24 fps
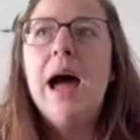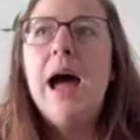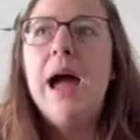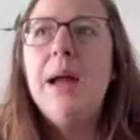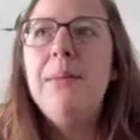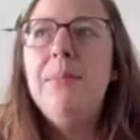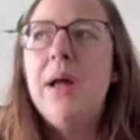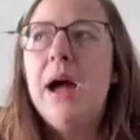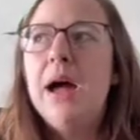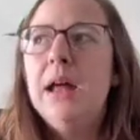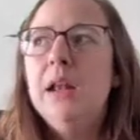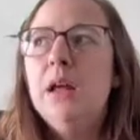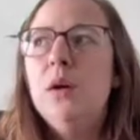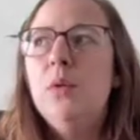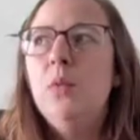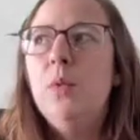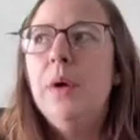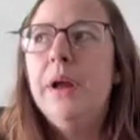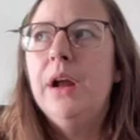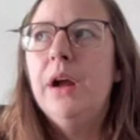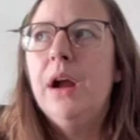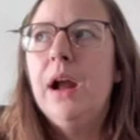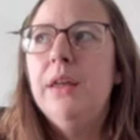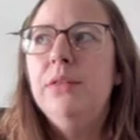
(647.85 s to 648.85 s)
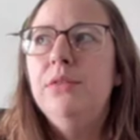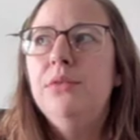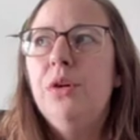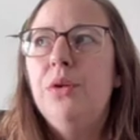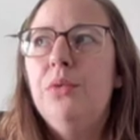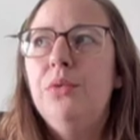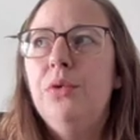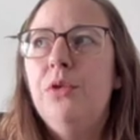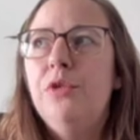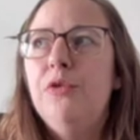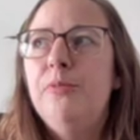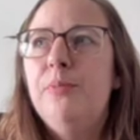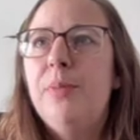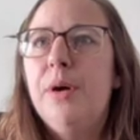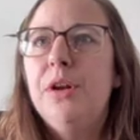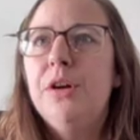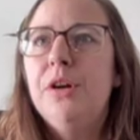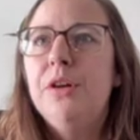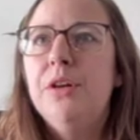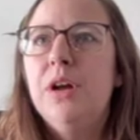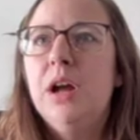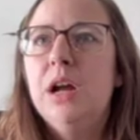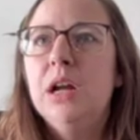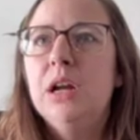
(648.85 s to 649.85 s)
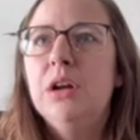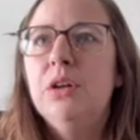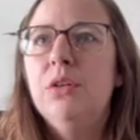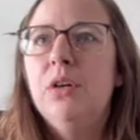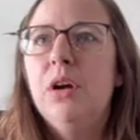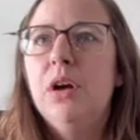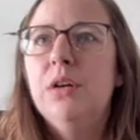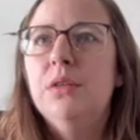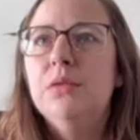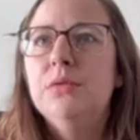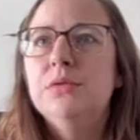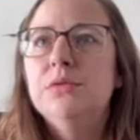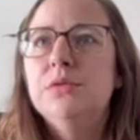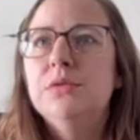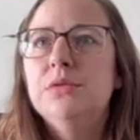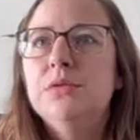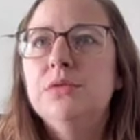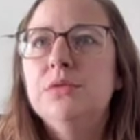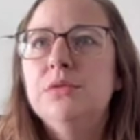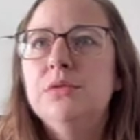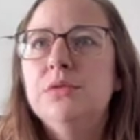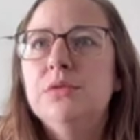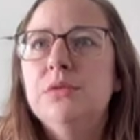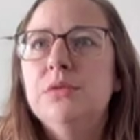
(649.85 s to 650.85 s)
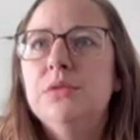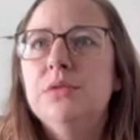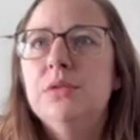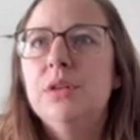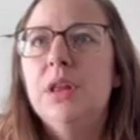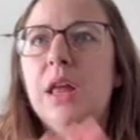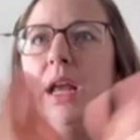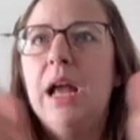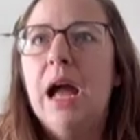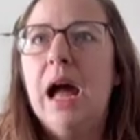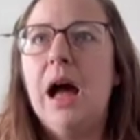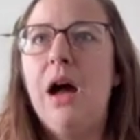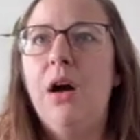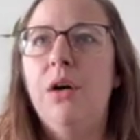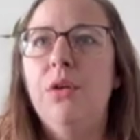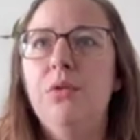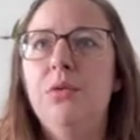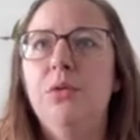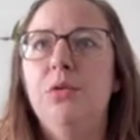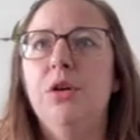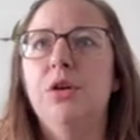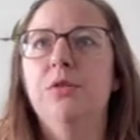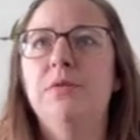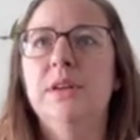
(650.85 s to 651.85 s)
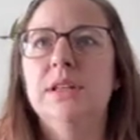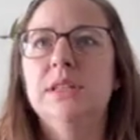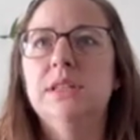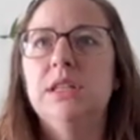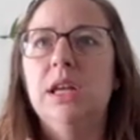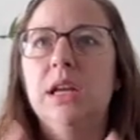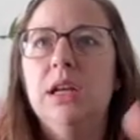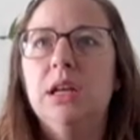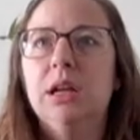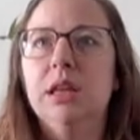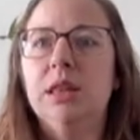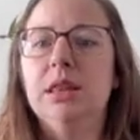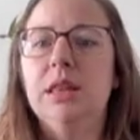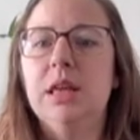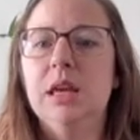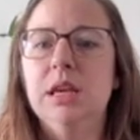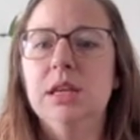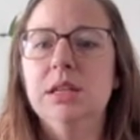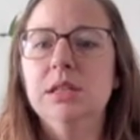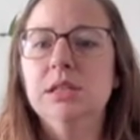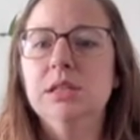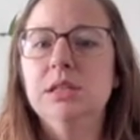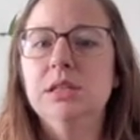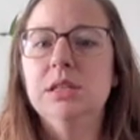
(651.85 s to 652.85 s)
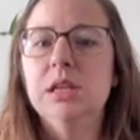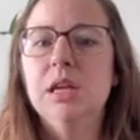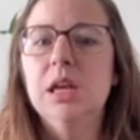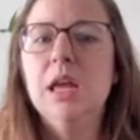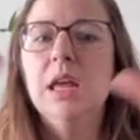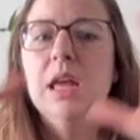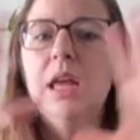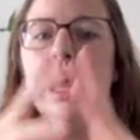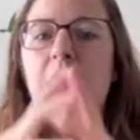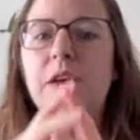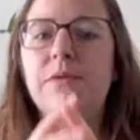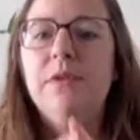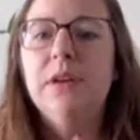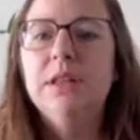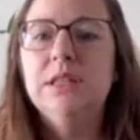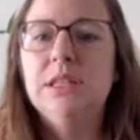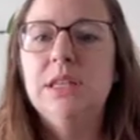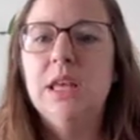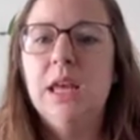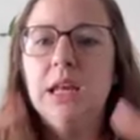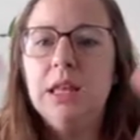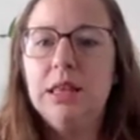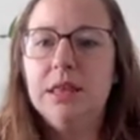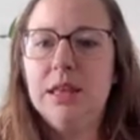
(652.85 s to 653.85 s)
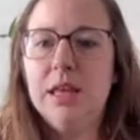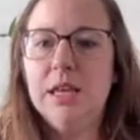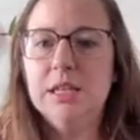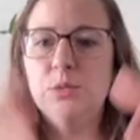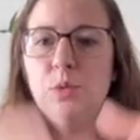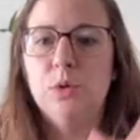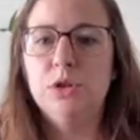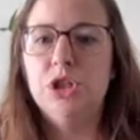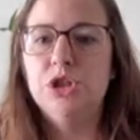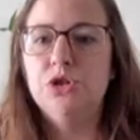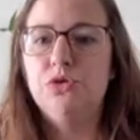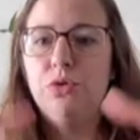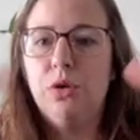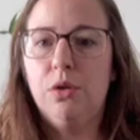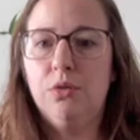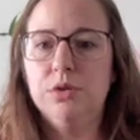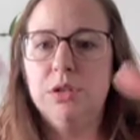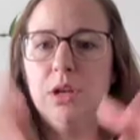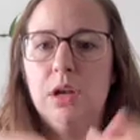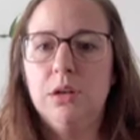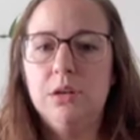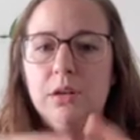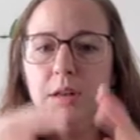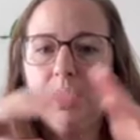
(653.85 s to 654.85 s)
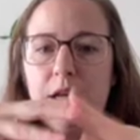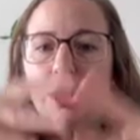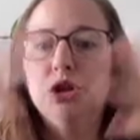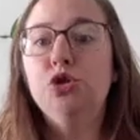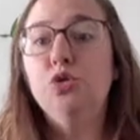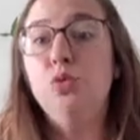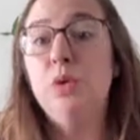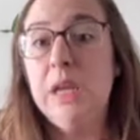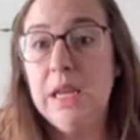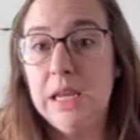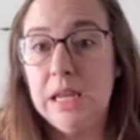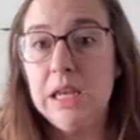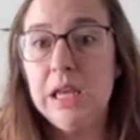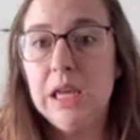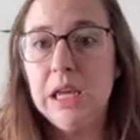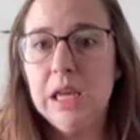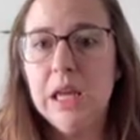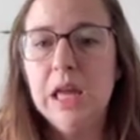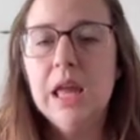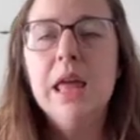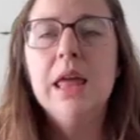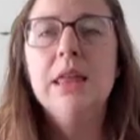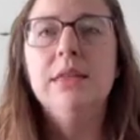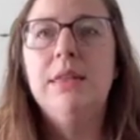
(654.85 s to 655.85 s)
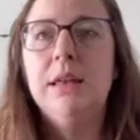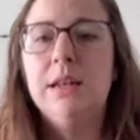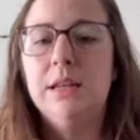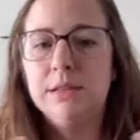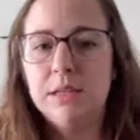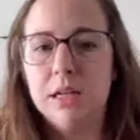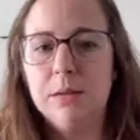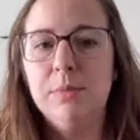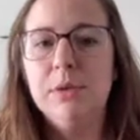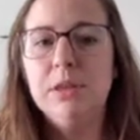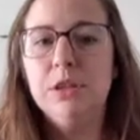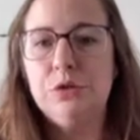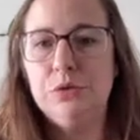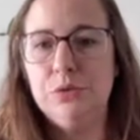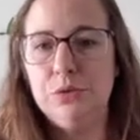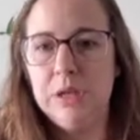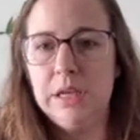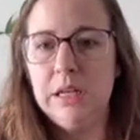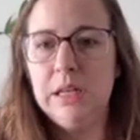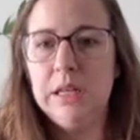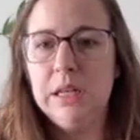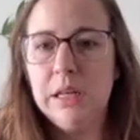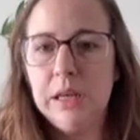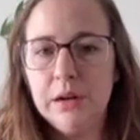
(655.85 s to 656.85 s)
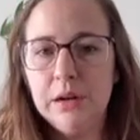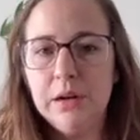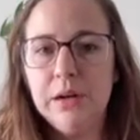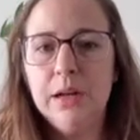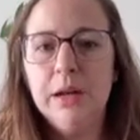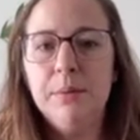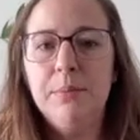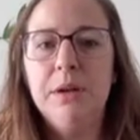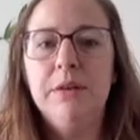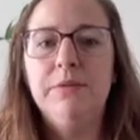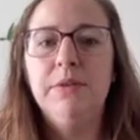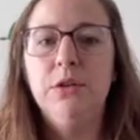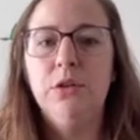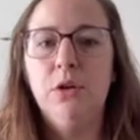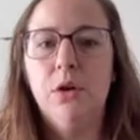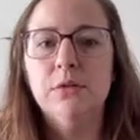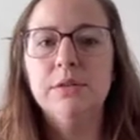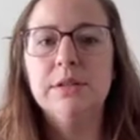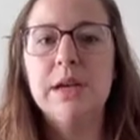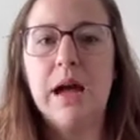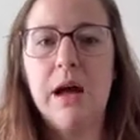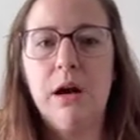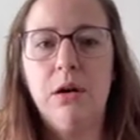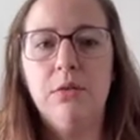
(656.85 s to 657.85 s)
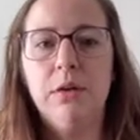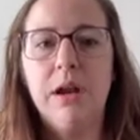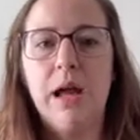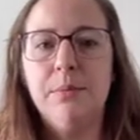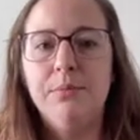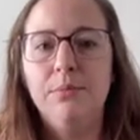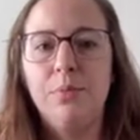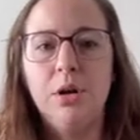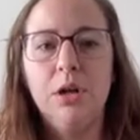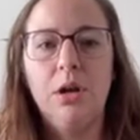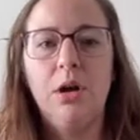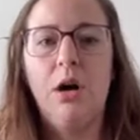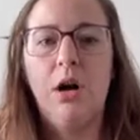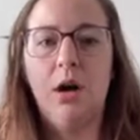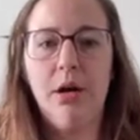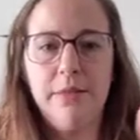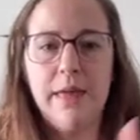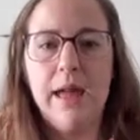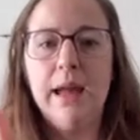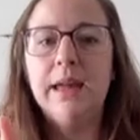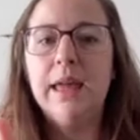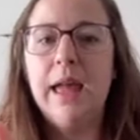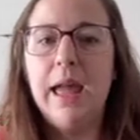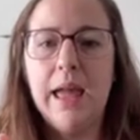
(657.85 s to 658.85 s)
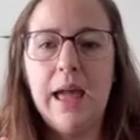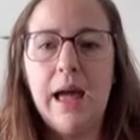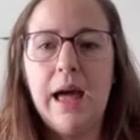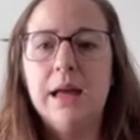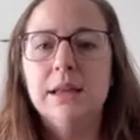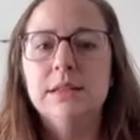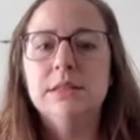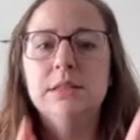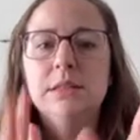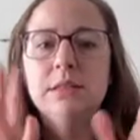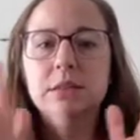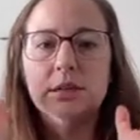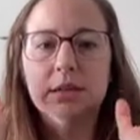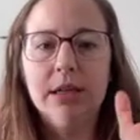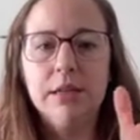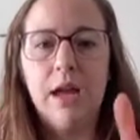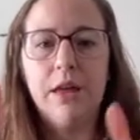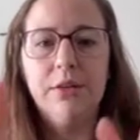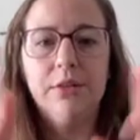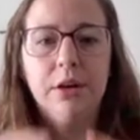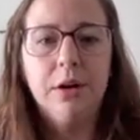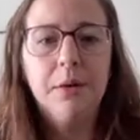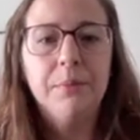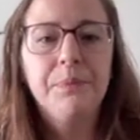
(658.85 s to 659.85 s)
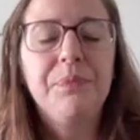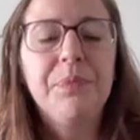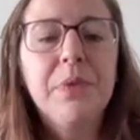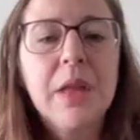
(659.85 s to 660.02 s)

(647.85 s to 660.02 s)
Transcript: I'm not aware. I don't know if butternut grows like out, or if it's like this. If it's like this, where it just grows like a zucchini, then it's going to be in the zucchini area. But if it grows out, I'm putting all that chaos together.